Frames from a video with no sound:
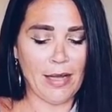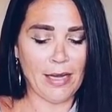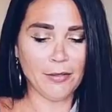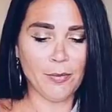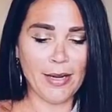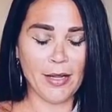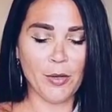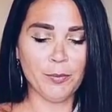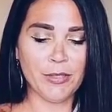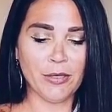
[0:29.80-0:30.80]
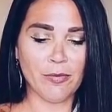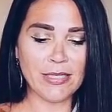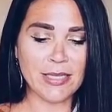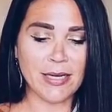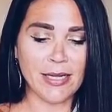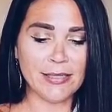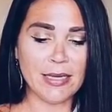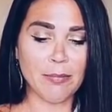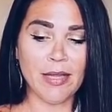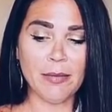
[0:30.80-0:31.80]
either way, I hope that it resonates.
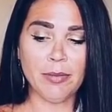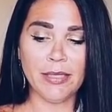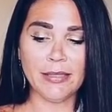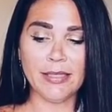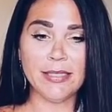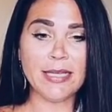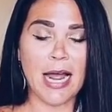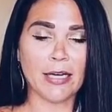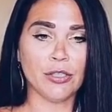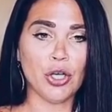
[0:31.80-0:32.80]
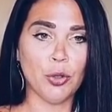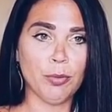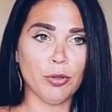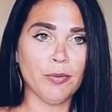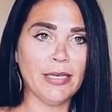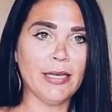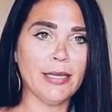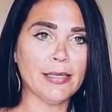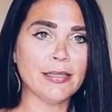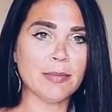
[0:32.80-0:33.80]
I'm labeling these October
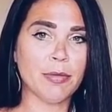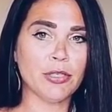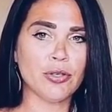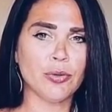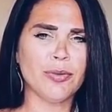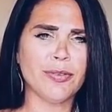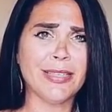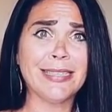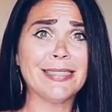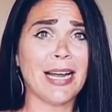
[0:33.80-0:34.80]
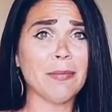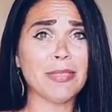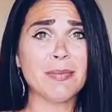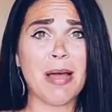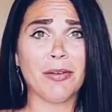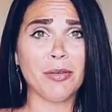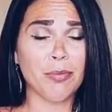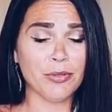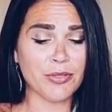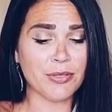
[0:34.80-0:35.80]
readings, but truthfully, time is
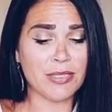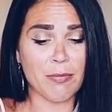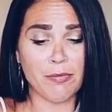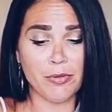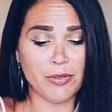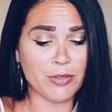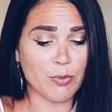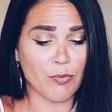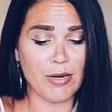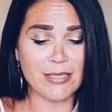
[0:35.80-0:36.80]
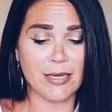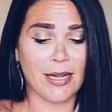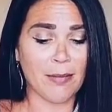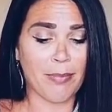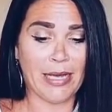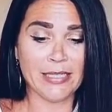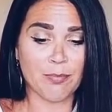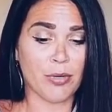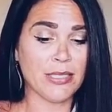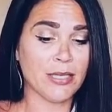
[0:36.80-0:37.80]
malleable. So some of you, this will resonate
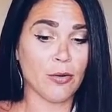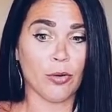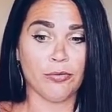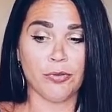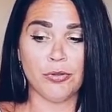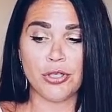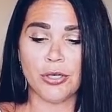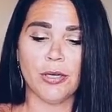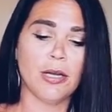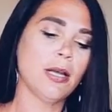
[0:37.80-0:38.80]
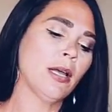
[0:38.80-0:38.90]
past, present, or future.